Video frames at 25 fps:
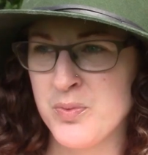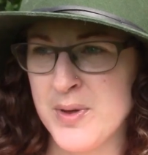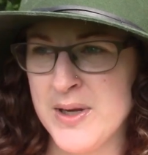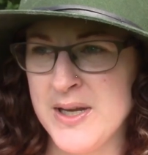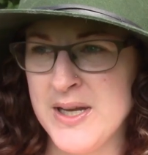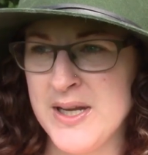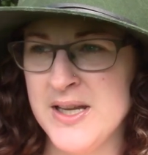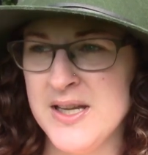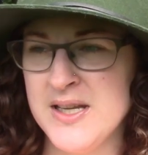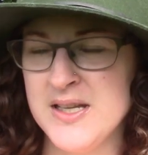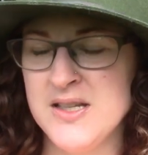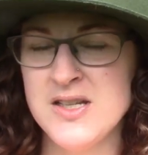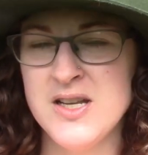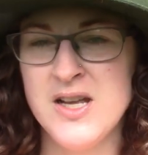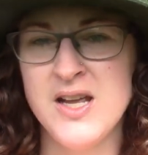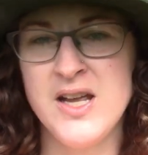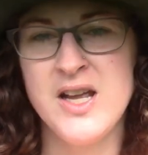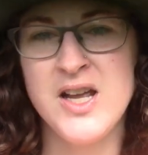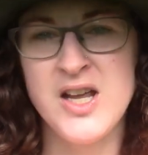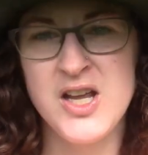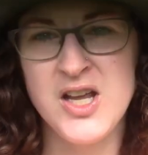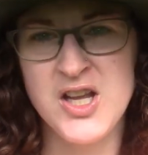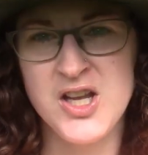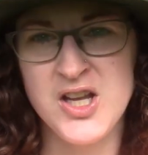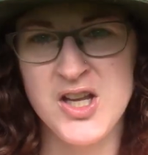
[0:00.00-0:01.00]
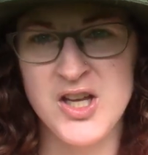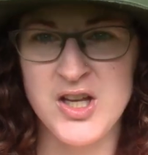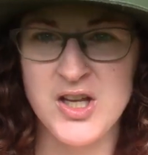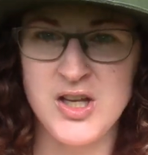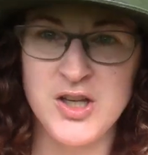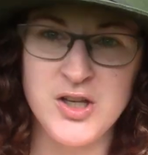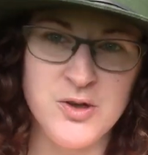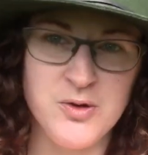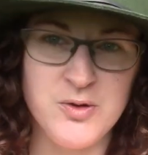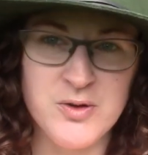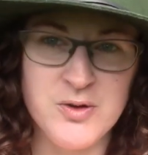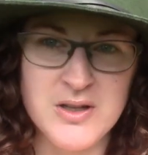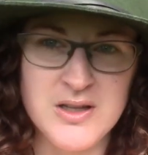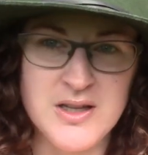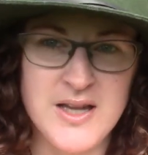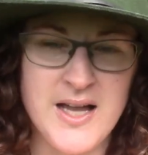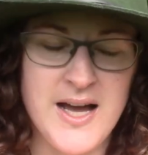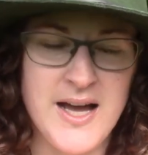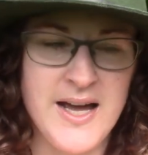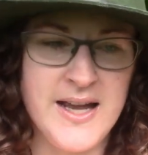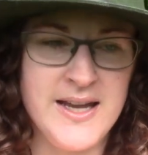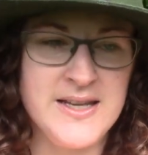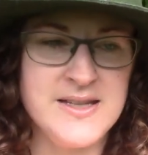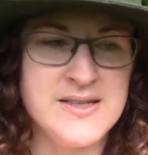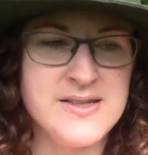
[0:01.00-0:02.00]
read,
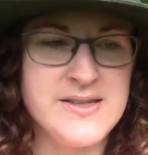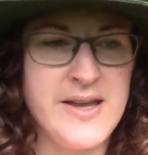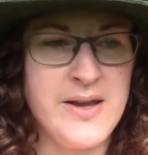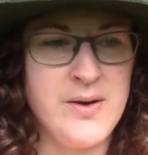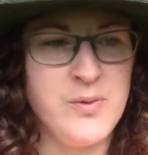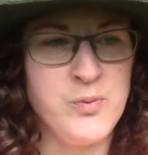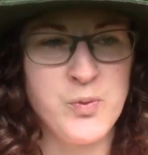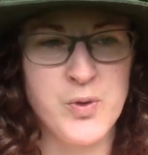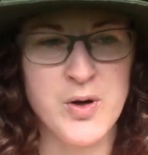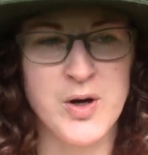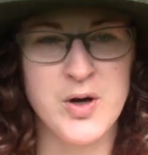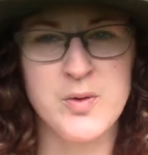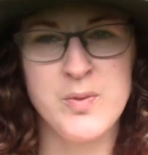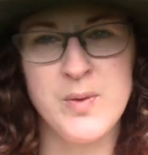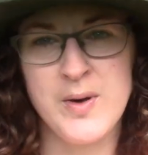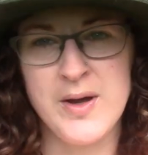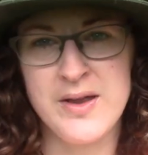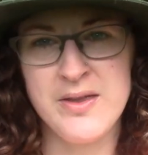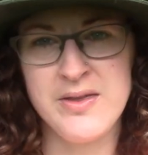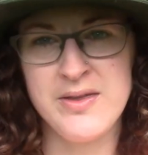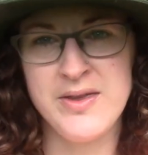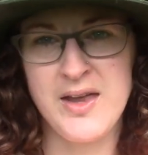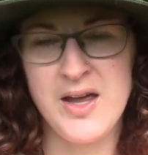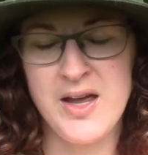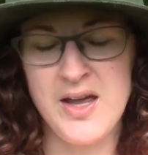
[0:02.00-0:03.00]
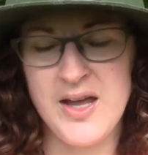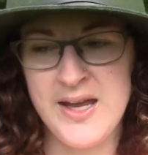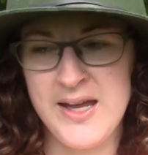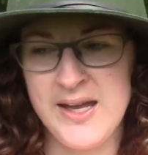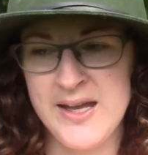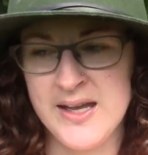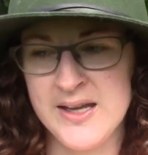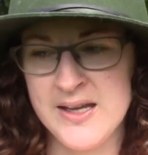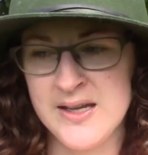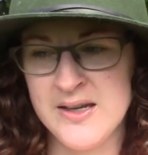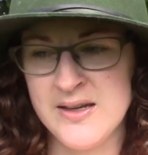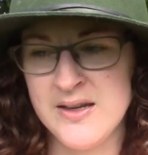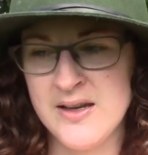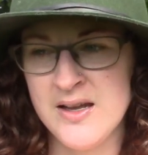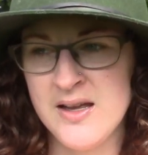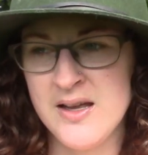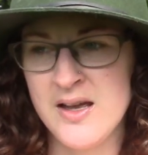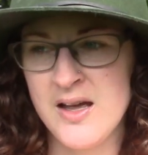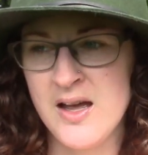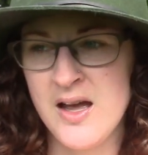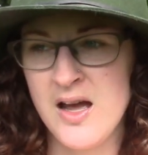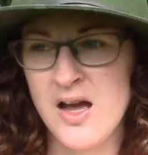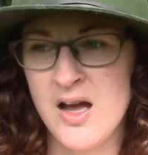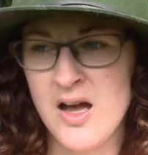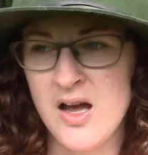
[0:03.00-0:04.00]
utilize, and work with in
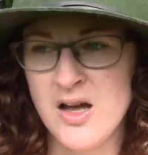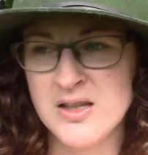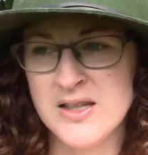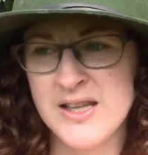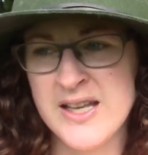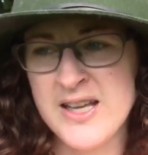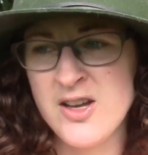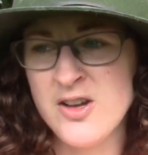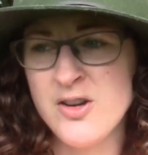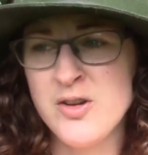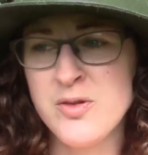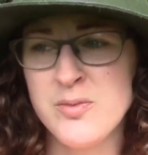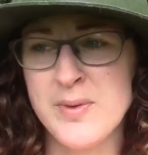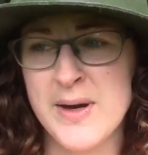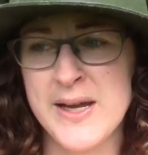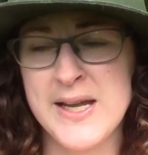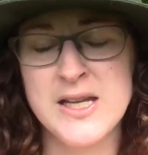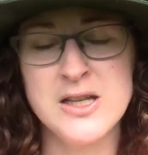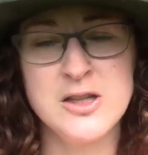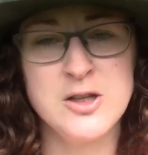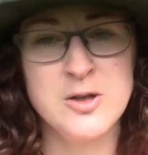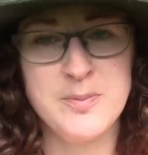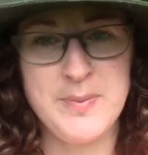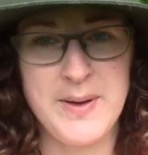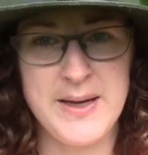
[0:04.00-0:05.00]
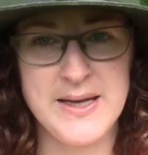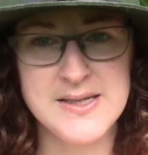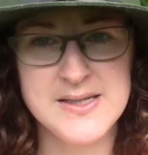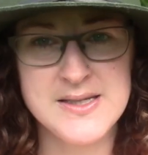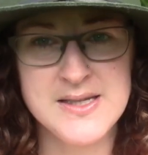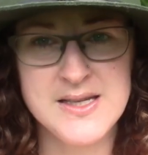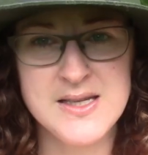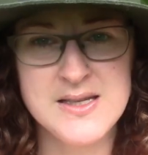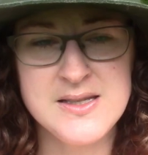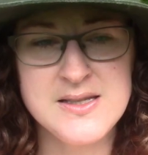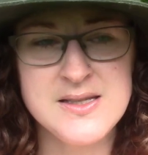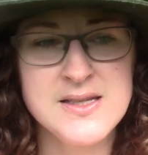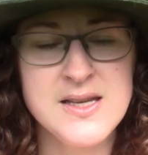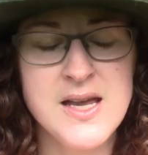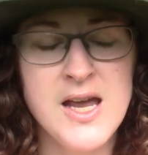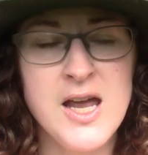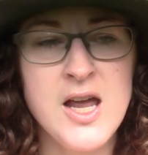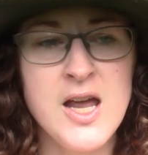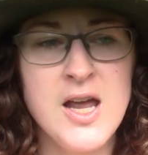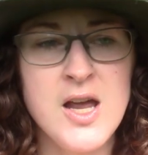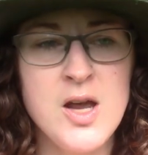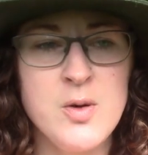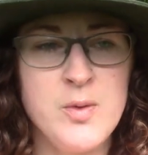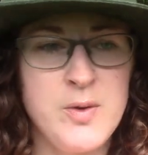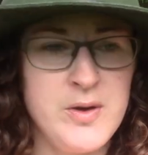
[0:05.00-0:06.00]
like on a regular basis
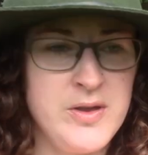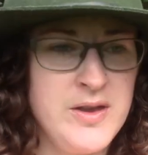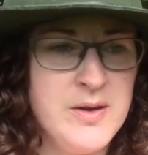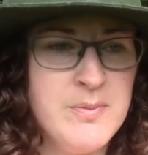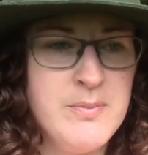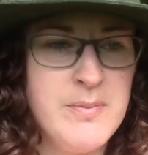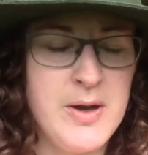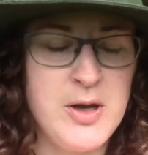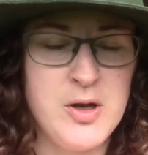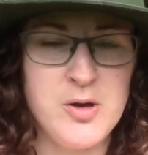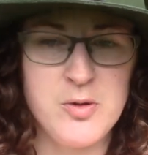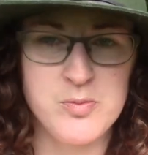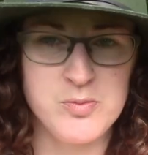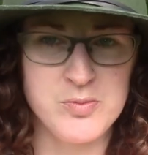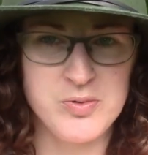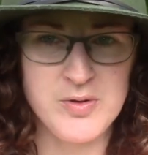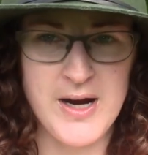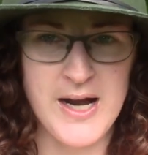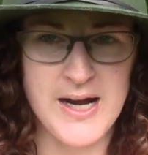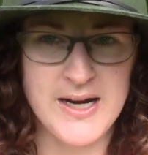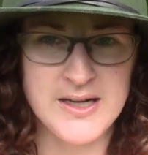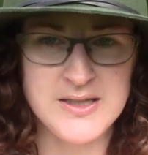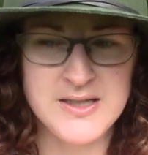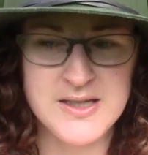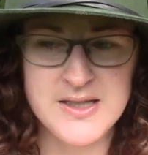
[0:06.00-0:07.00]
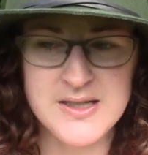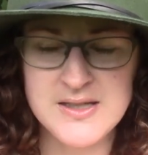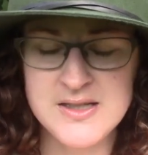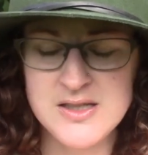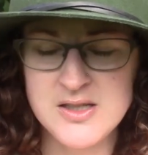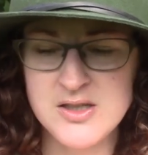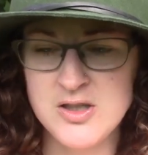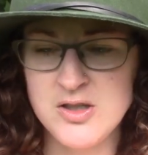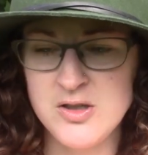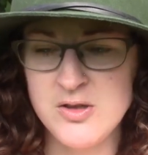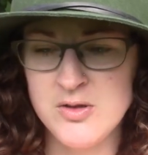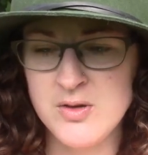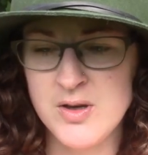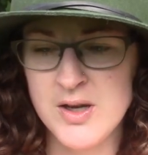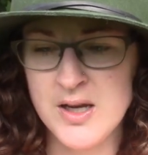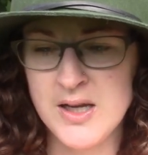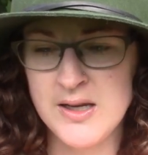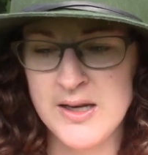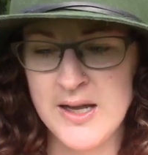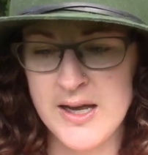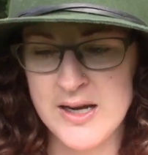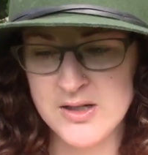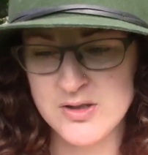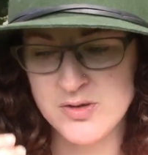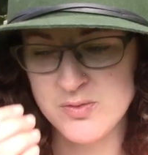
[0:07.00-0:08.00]
within my own practice to
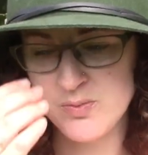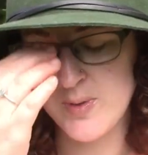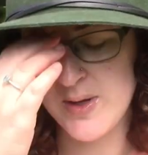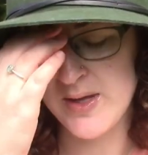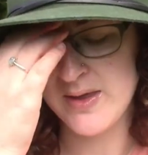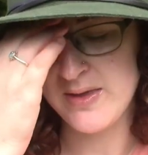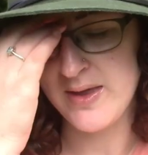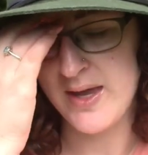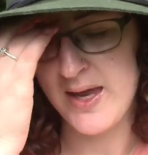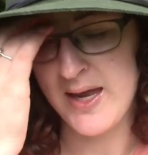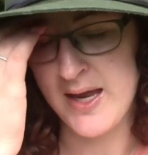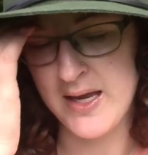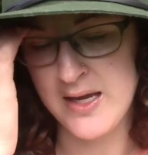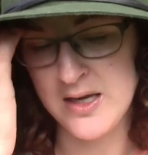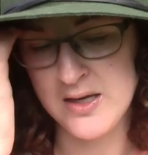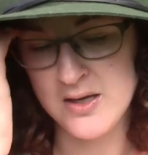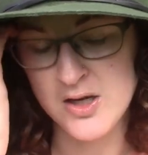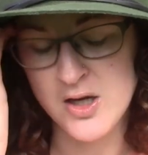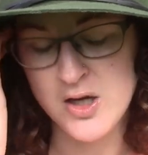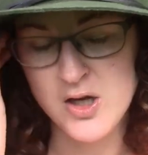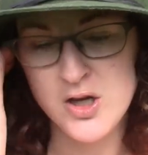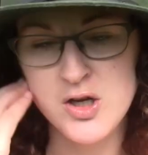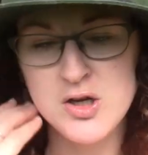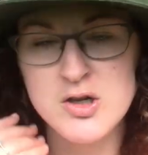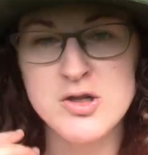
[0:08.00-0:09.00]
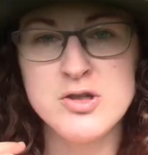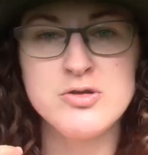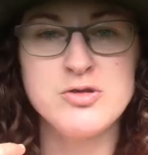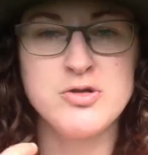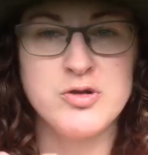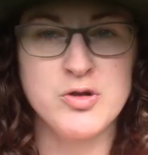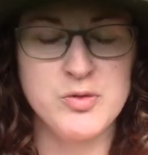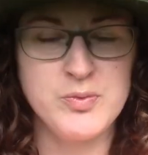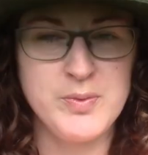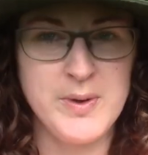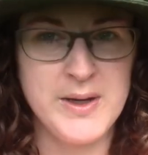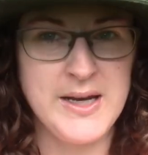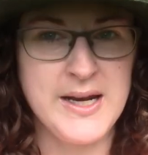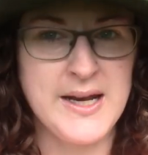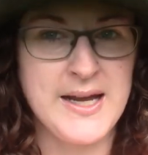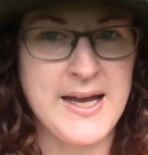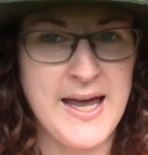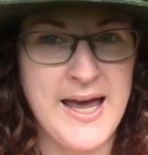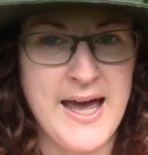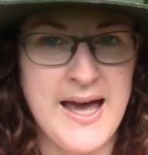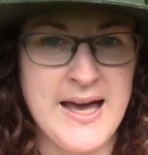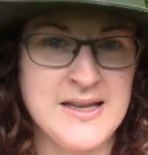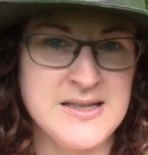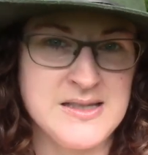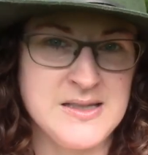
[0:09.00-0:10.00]
connect with a druidic
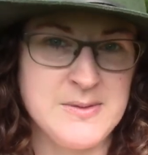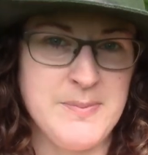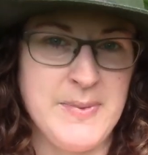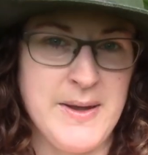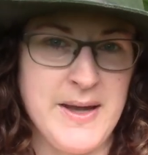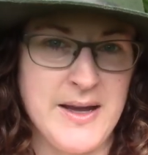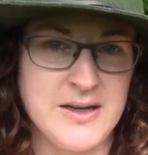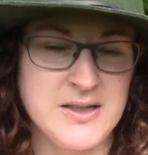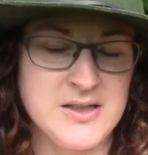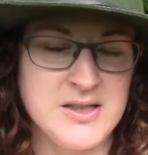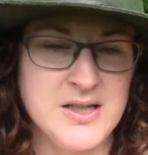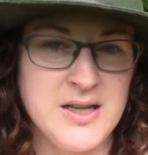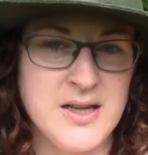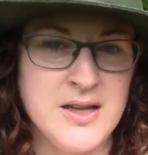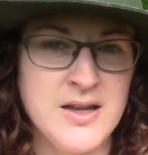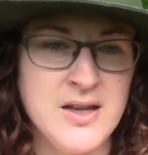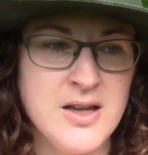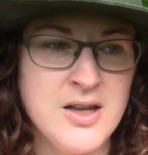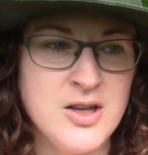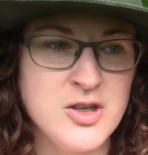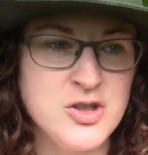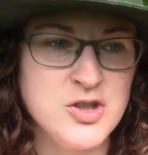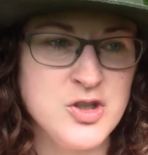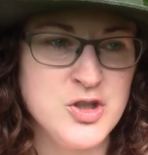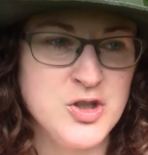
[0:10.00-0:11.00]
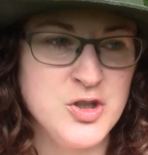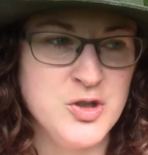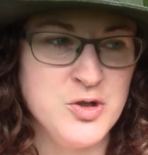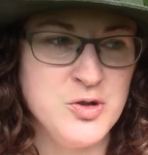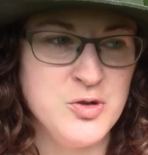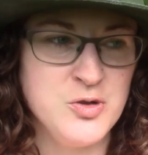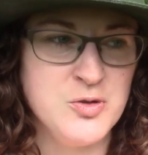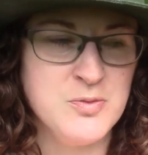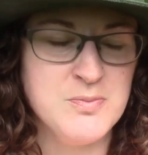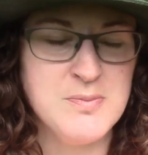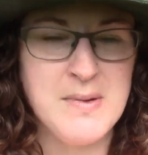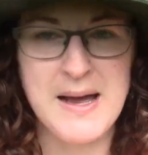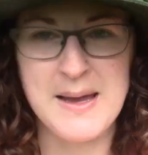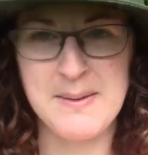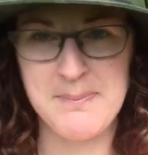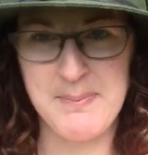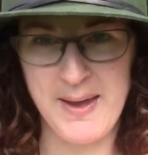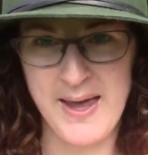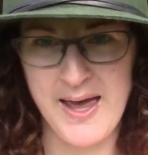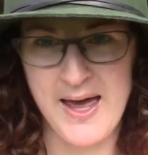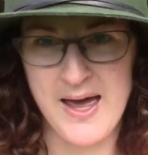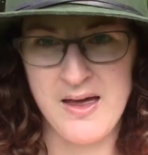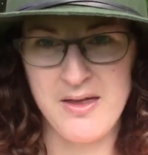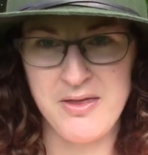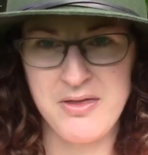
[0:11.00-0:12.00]
aspect to my
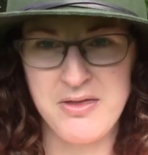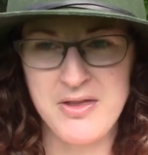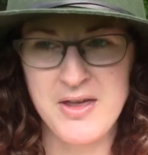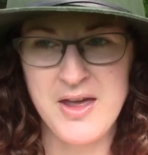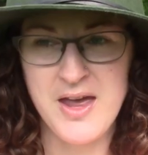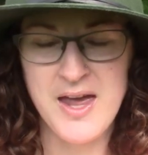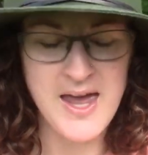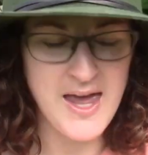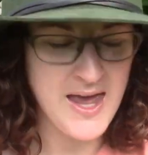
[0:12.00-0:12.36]
path.